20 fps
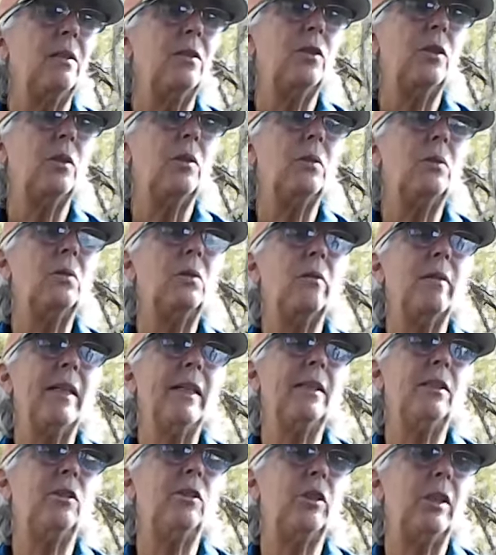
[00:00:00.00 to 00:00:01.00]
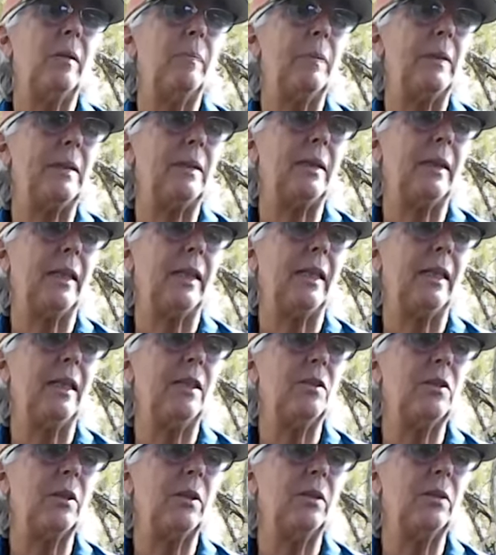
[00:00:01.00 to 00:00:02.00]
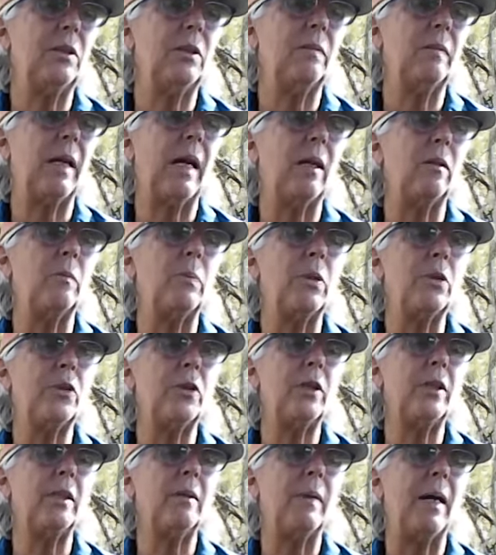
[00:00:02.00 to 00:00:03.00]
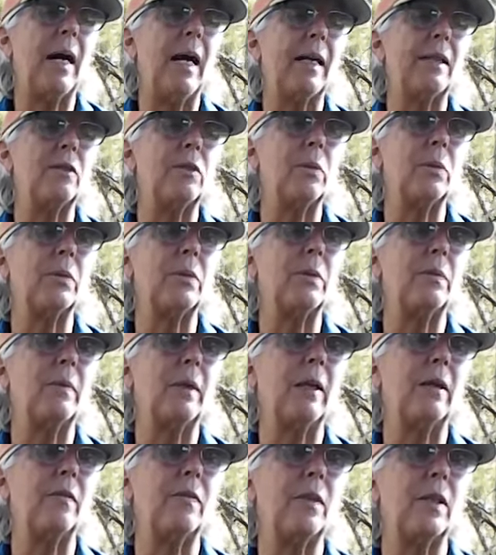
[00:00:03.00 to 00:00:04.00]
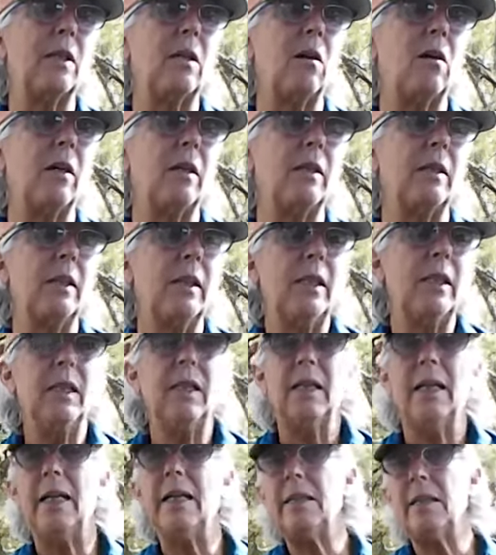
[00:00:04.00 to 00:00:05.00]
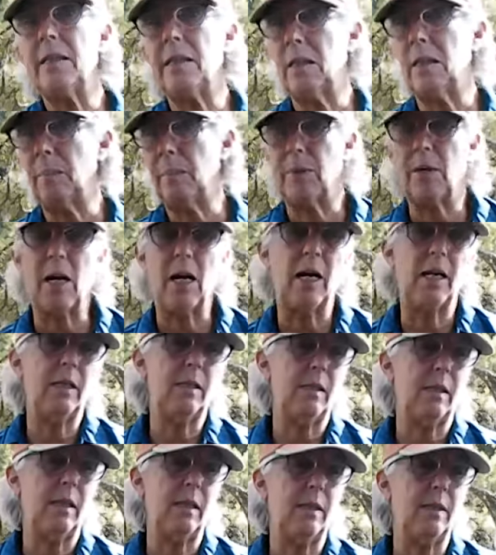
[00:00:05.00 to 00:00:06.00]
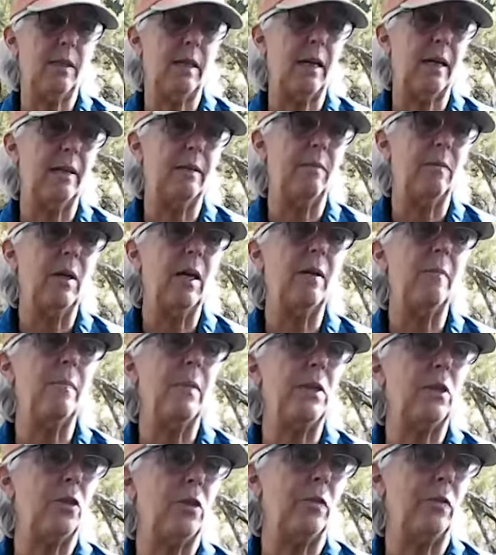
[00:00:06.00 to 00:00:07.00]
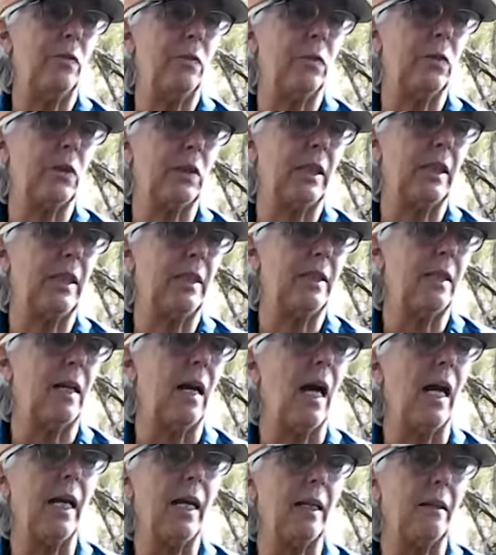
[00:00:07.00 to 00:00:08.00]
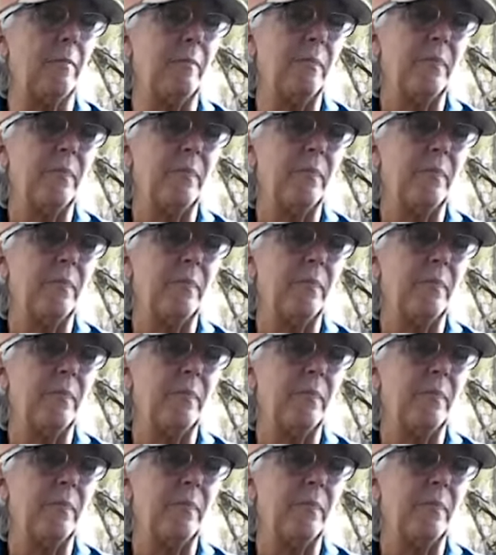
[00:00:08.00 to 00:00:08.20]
Joel grinned sheepishly. He turned around, pushing the bag toward the rear of the cart. It's a surprise, he said, a mischief look in his eye.